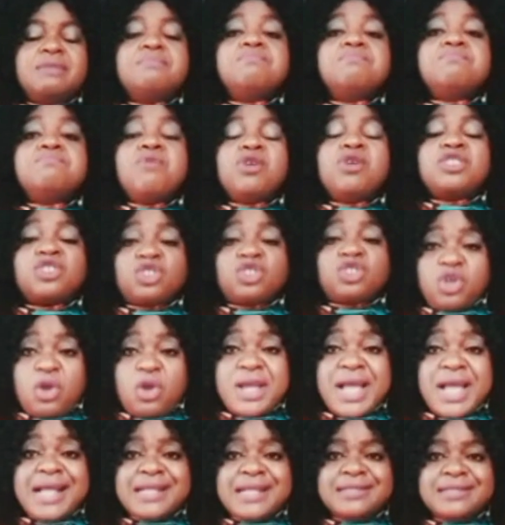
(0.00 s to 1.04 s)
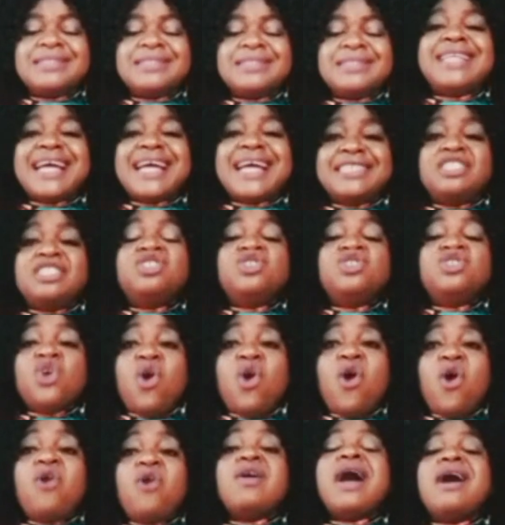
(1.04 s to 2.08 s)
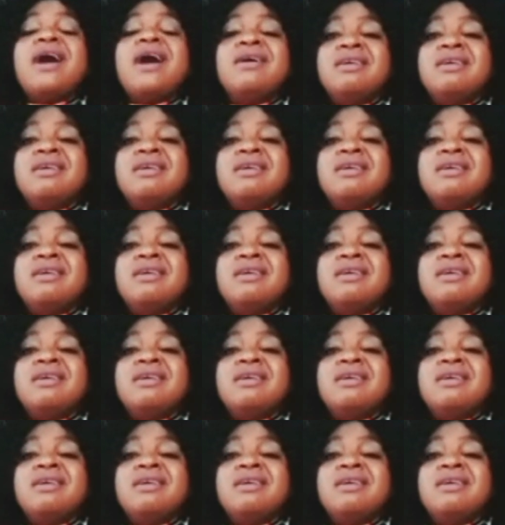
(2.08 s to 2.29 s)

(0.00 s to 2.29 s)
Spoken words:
more stronger than your